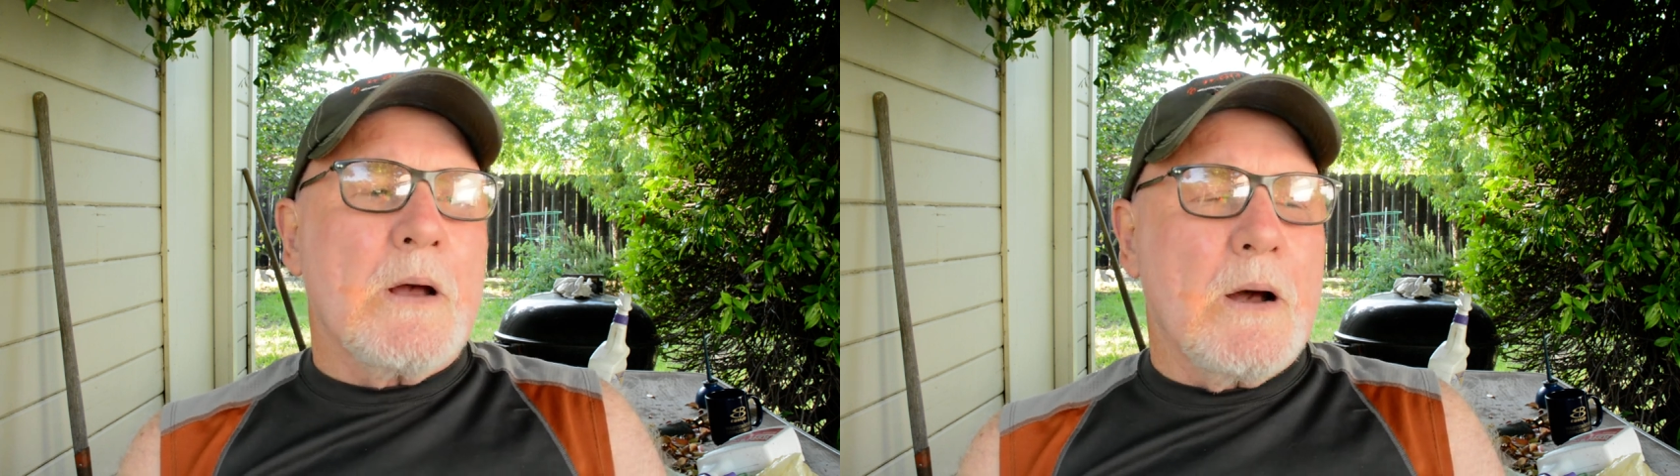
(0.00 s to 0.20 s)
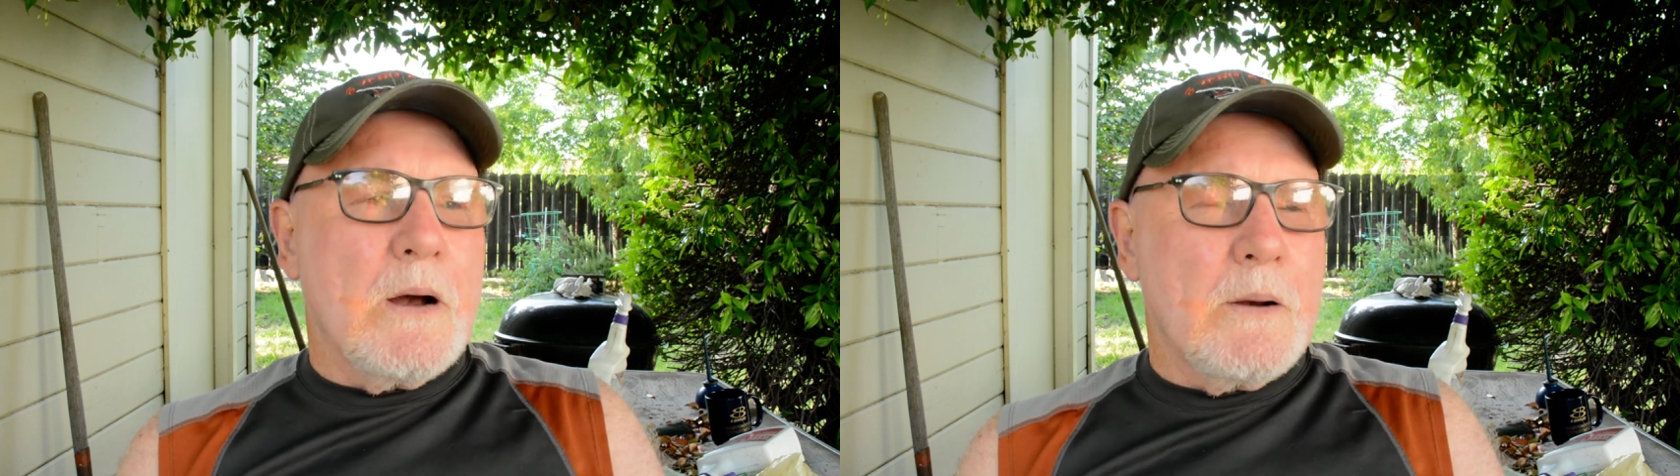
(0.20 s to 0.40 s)

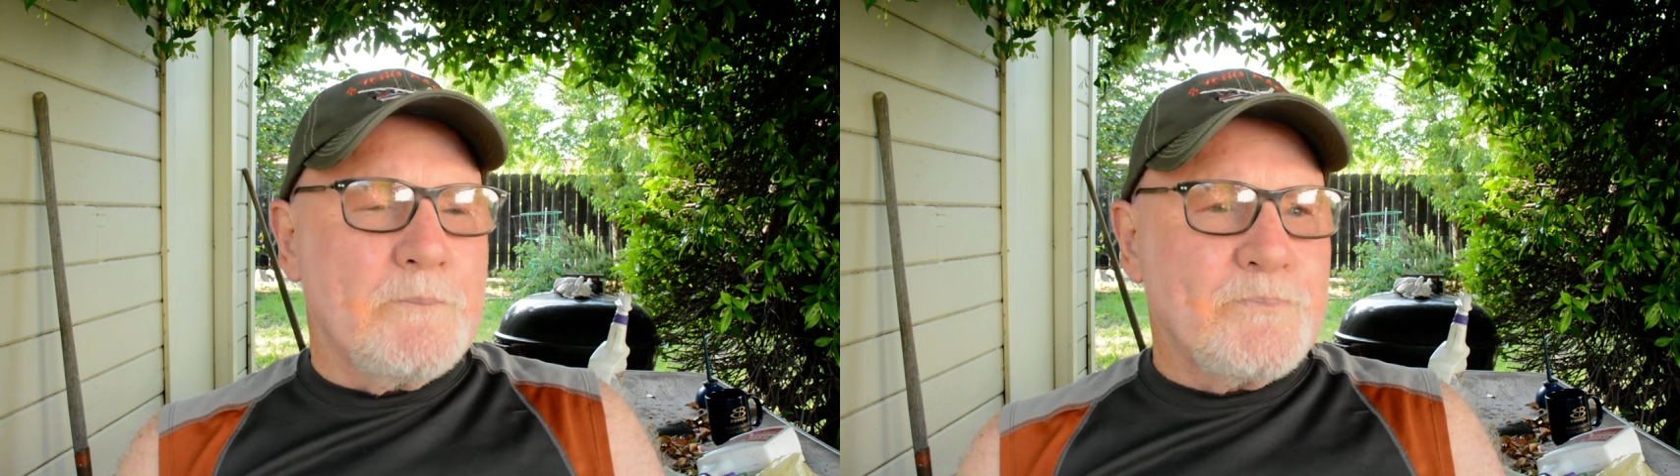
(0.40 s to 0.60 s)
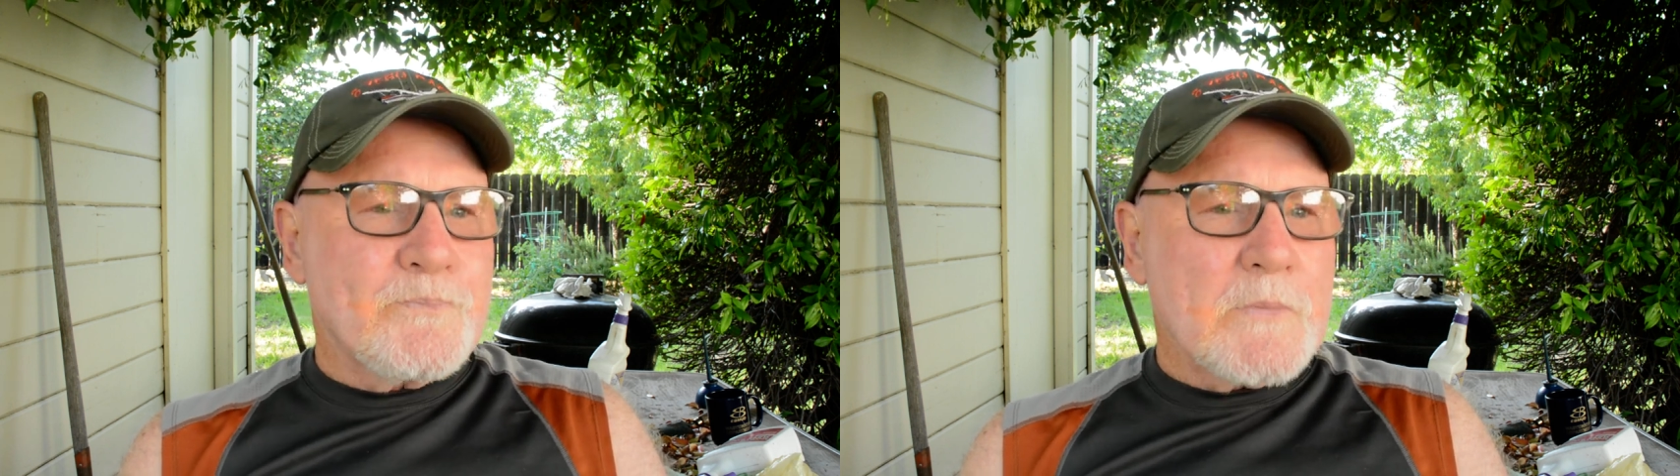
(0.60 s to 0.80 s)

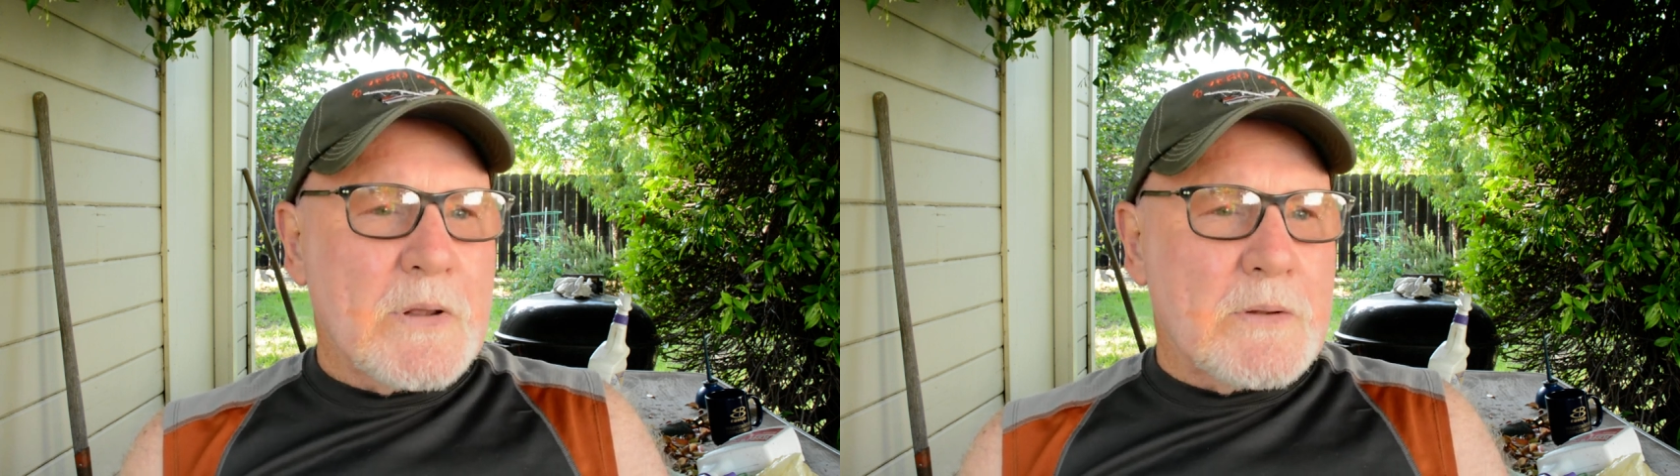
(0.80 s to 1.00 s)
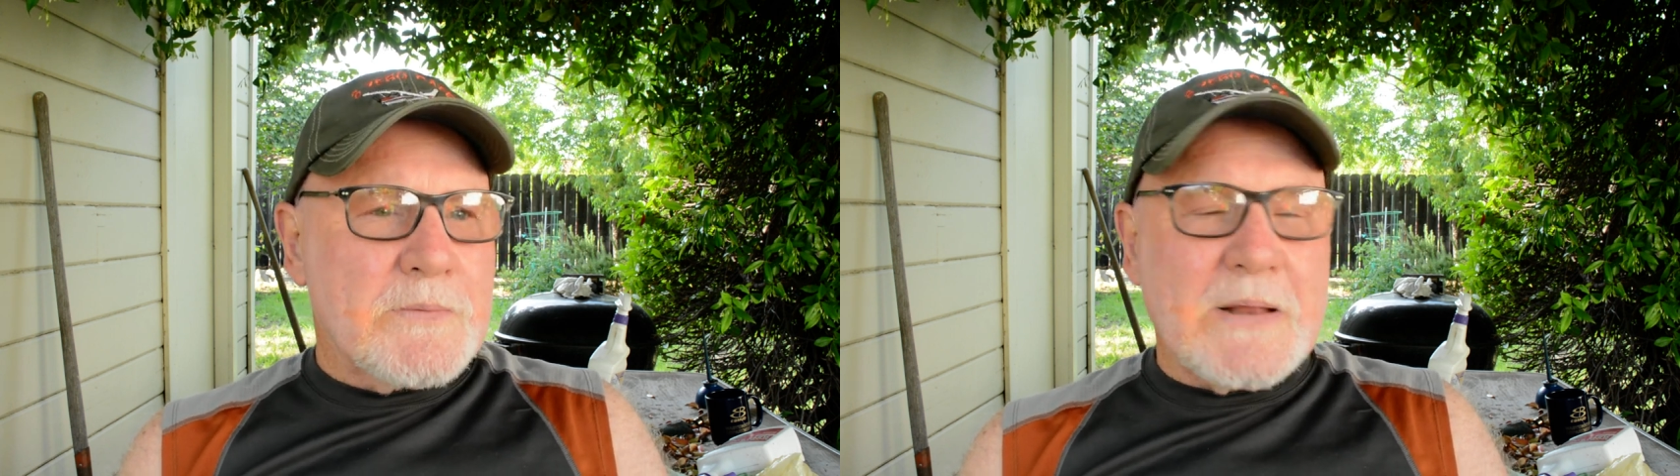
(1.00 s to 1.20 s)
Then
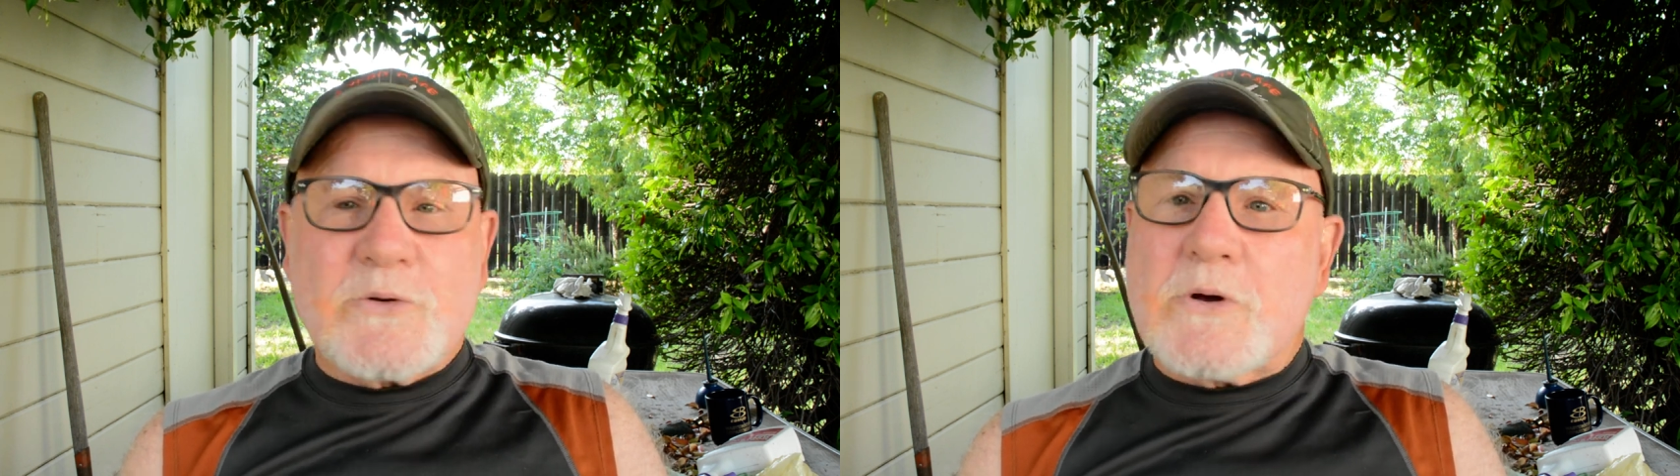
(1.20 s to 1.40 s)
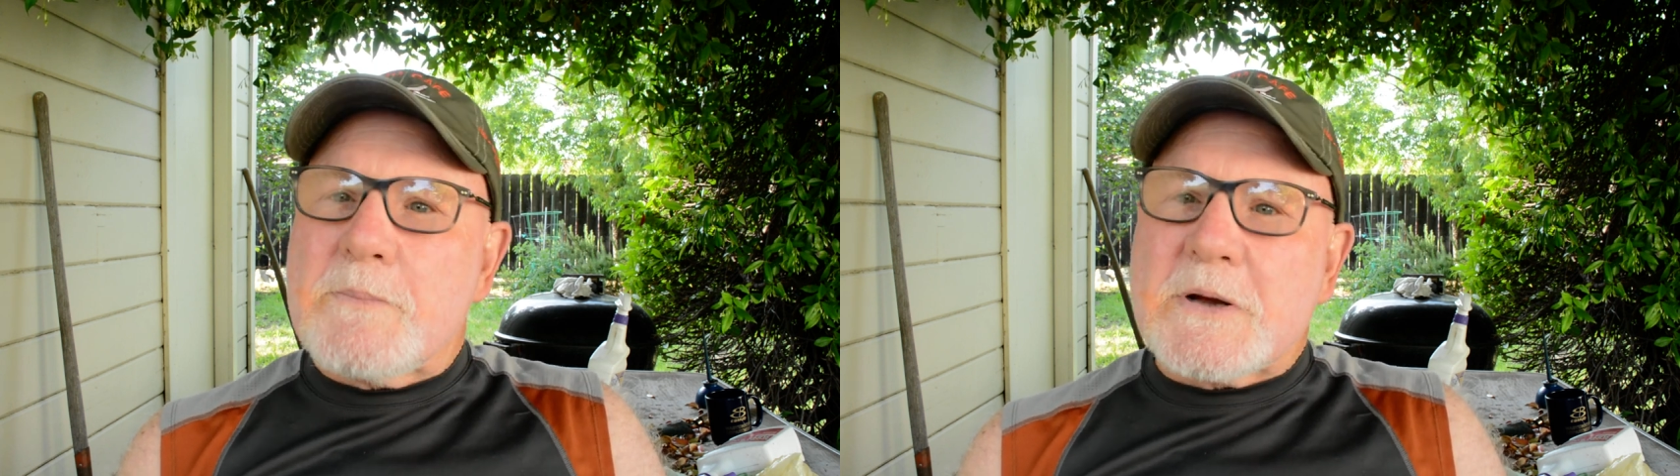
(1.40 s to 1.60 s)

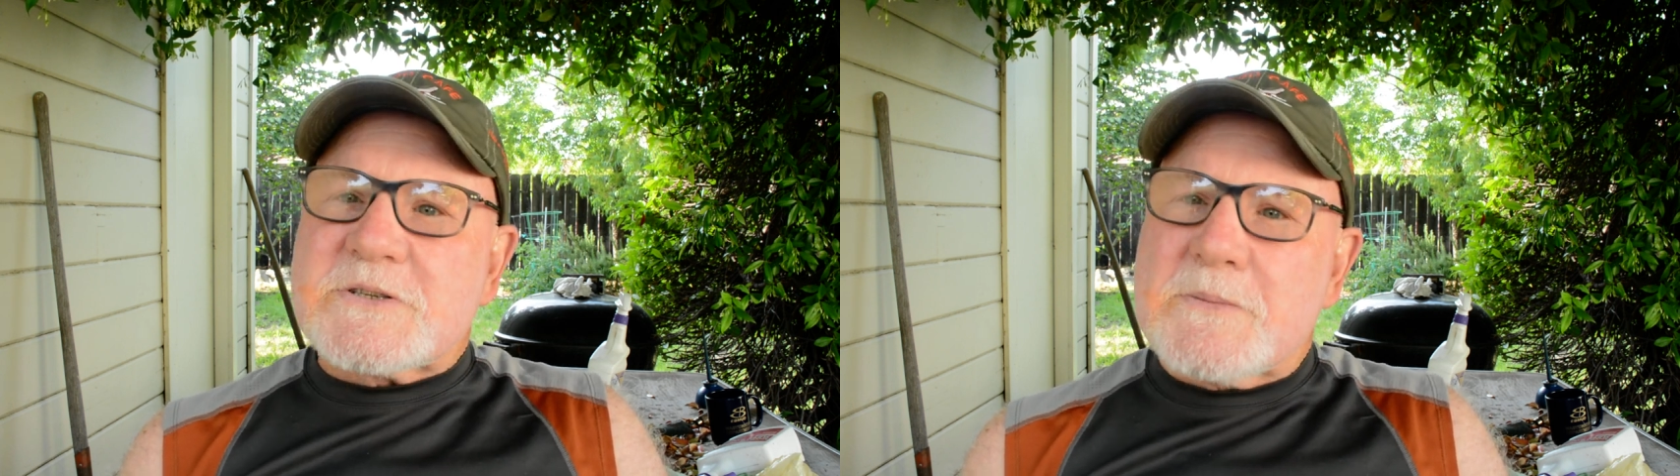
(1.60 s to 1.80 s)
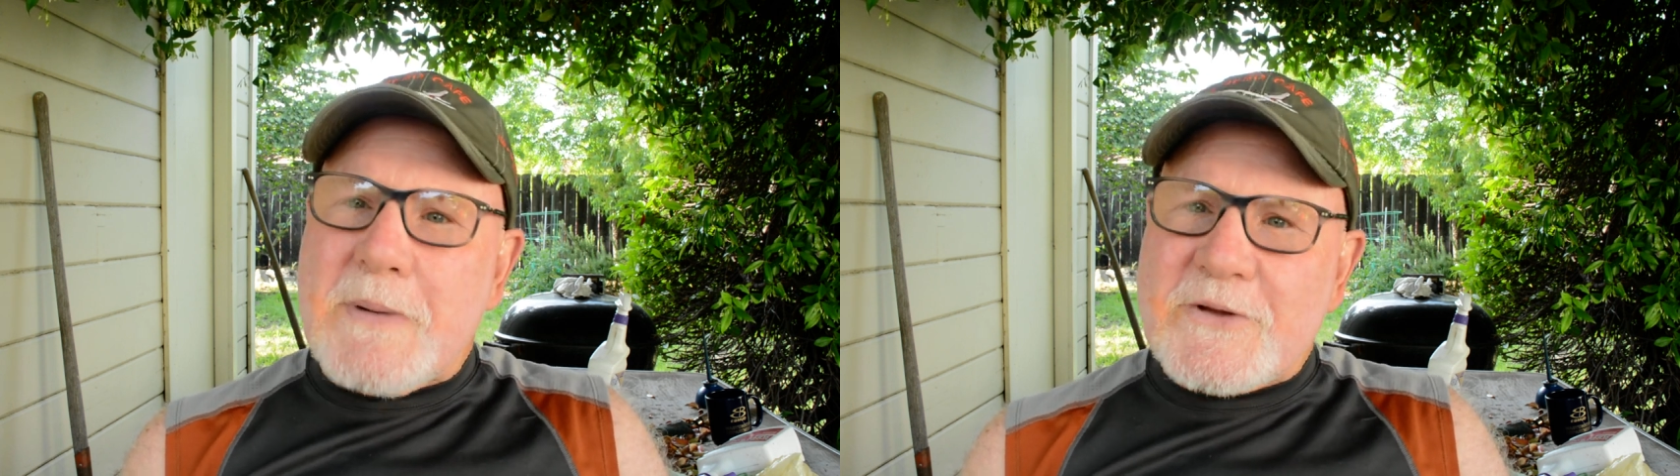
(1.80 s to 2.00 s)
took a bus
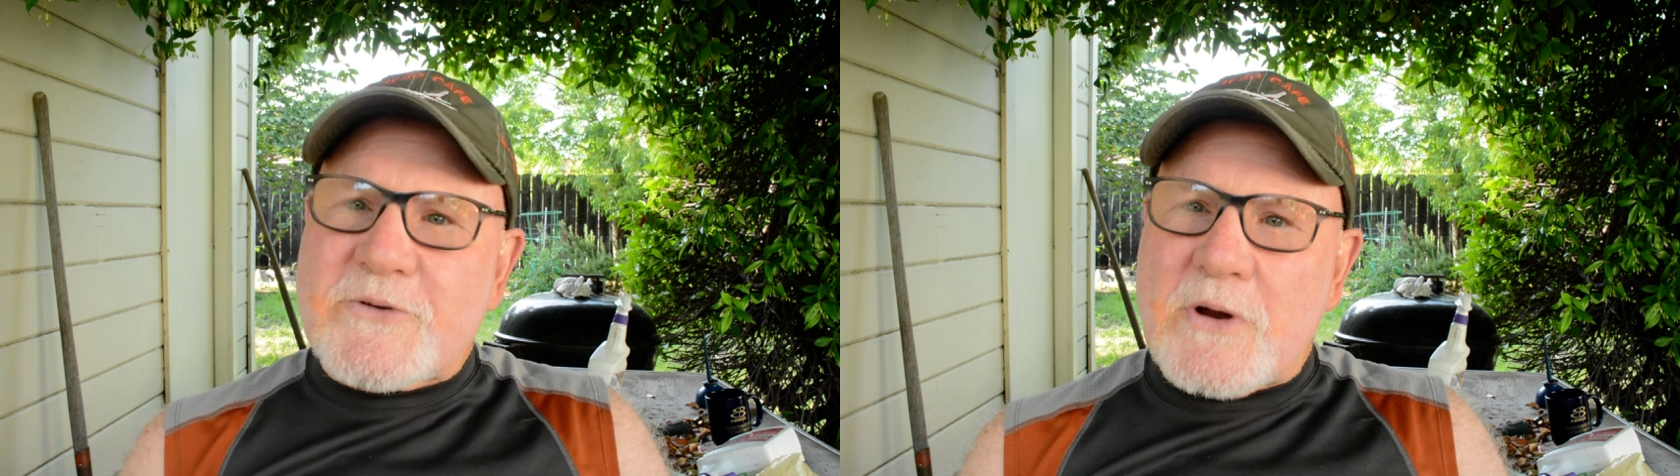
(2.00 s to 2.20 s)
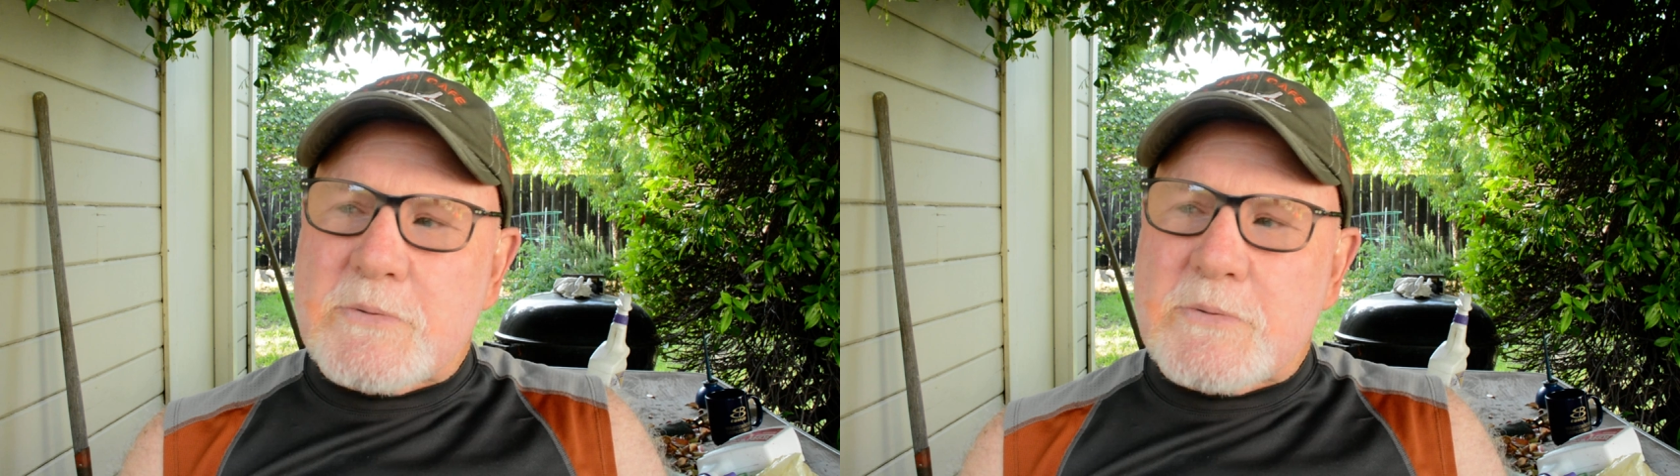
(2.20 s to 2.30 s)
to Basra.